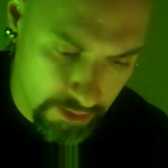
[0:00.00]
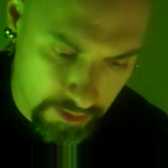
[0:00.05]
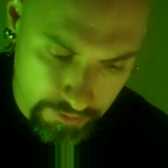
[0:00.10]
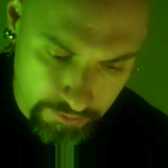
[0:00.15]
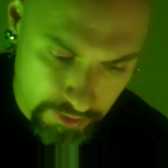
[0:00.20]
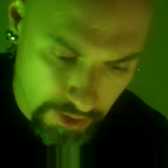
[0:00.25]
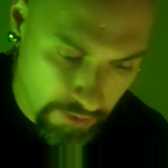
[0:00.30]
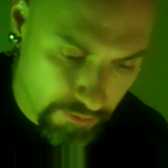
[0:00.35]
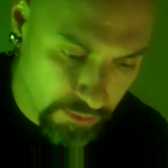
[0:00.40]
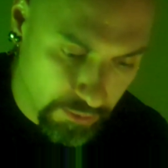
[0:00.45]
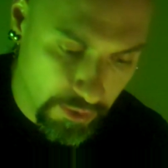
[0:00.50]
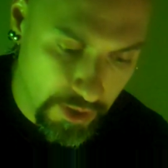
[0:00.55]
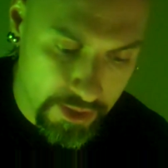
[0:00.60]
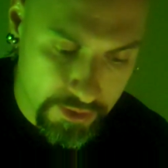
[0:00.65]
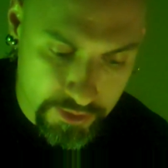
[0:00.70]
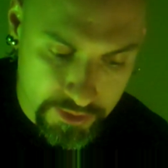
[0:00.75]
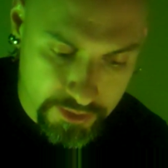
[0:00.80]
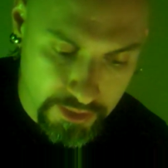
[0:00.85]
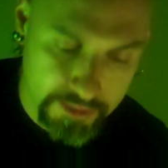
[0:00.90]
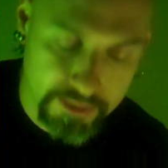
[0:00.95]
If you haven't
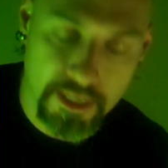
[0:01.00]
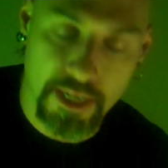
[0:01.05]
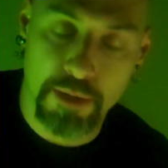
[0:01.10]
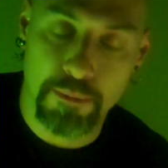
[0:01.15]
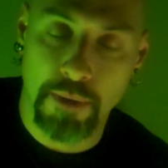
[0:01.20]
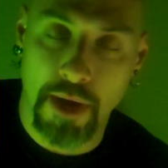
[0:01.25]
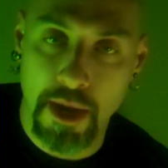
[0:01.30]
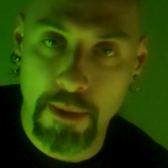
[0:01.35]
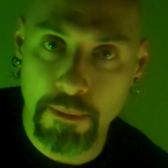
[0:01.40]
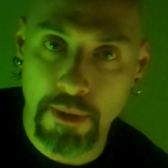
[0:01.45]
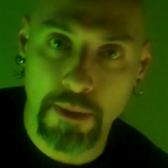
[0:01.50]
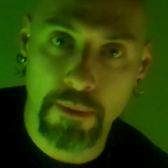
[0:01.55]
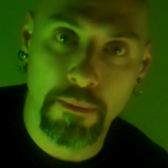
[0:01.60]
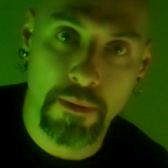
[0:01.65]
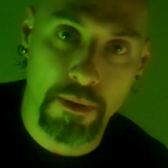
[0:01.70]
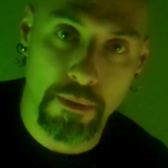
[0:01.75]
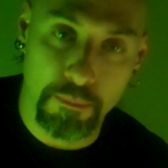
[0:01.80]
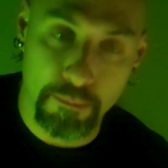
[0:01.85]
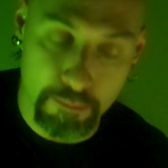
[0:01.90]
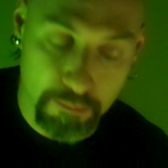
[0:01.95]
read the Satanic
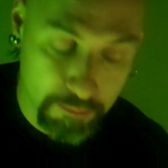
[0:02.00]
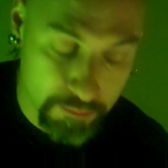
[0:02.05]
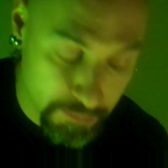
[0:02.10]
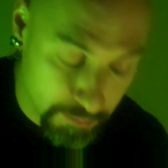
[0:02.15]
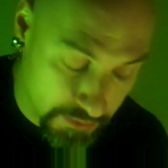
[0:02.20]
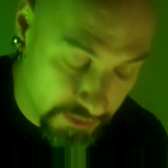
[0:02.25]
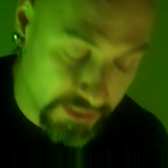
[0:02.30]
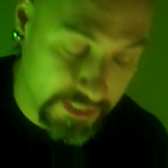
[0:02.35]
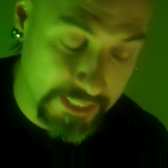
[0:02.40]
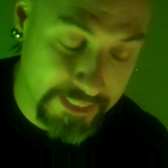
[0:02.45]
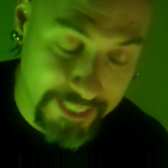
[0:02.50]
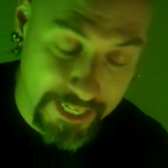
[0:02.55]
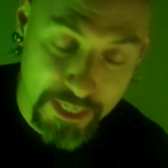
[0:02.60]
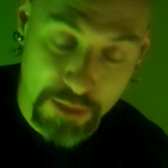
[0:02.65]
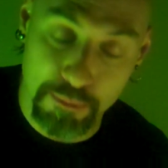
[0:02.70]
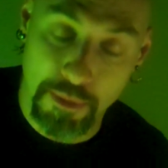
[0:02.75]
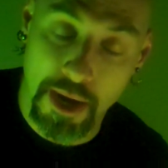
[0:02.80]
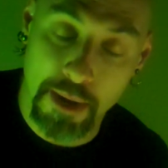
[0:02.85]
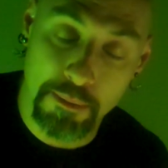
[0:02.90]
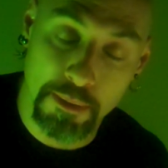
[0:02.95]
Bible
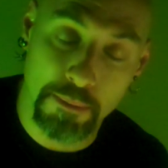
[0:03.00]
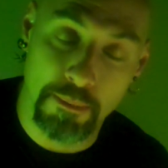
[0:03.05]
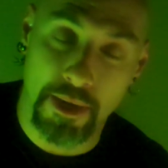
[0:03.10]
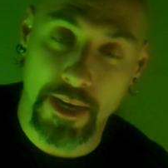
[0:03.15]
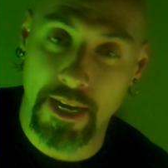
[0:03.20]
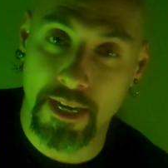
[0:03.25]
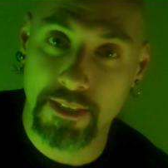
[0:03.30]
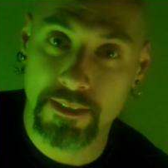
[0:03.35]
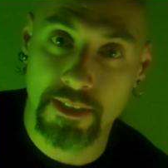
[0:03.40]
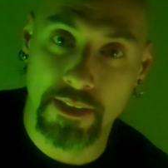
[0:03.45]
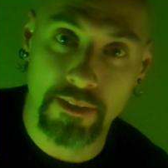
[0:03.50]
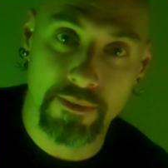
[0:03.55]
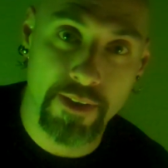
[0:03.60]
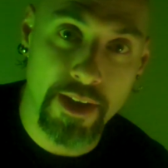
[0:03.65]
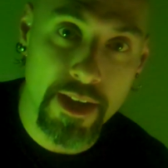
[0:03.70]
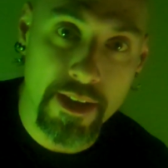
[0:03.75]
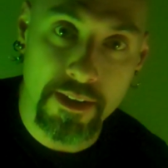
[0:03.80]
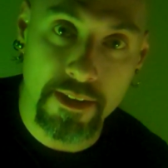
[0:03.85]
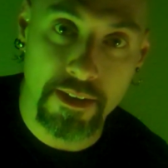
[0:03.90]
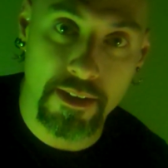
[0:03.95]
by Anton
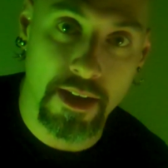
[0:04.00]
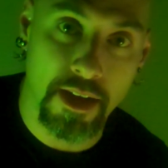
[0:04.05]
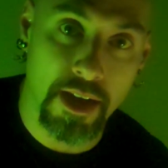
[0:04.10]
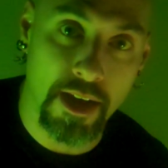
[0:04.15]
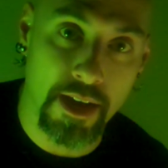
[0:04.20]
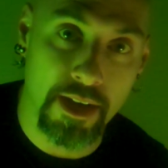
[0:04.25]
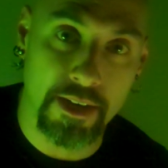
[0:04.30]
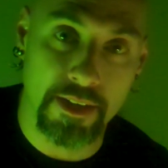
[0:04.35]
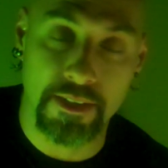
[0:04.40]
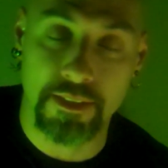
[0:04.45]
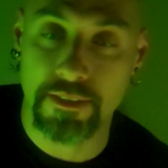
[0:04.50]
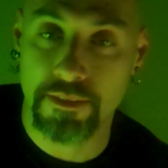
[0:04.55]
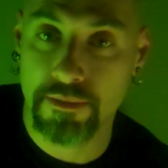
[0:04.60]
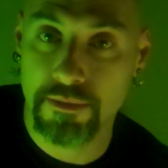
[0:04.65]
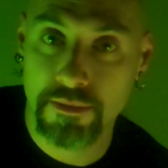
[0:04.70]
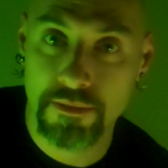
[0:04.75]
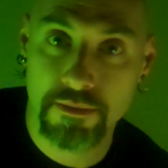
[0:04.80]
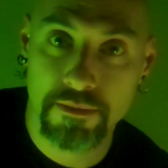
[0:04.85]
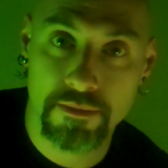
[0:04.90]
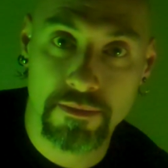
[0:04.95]
LaVey, I
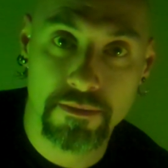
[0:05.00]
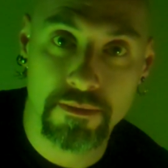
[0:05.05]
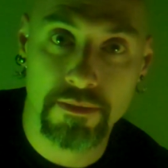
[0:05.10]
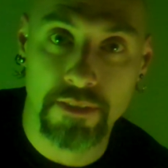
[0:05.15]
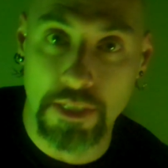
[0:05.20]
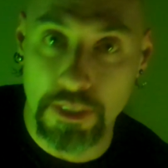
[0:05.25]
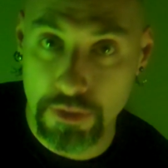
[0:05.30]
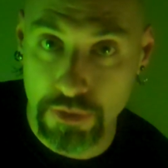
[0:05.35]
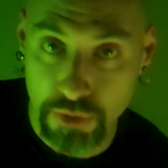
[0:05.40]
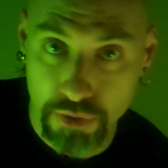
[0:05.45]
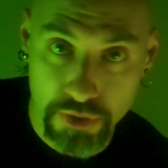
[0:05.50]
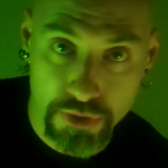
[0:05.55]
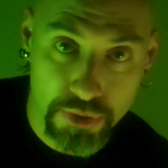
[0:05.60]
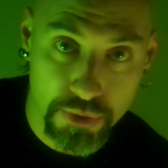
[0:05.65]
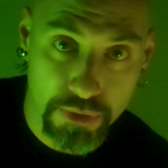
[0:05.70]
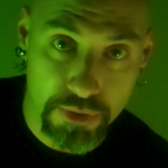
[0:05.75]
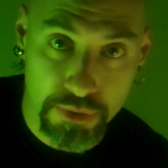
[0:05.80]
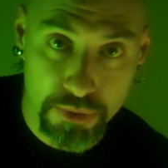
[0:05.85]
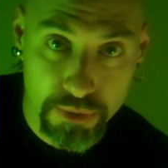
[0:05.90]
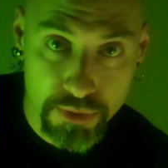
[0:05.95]
encourage
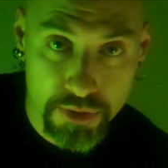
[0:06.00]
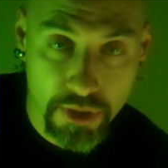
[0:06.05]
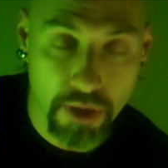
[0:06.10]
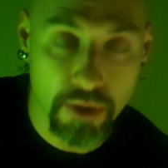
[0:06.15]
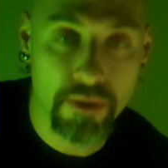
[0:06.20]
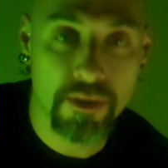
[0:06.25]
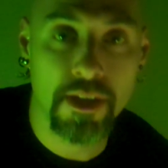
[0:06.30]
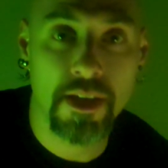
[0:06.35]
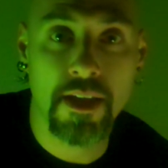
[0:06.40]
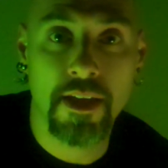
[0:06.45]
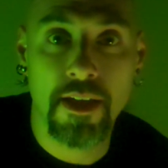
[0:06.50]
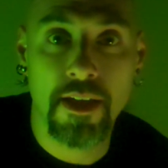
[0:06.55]
you to do so,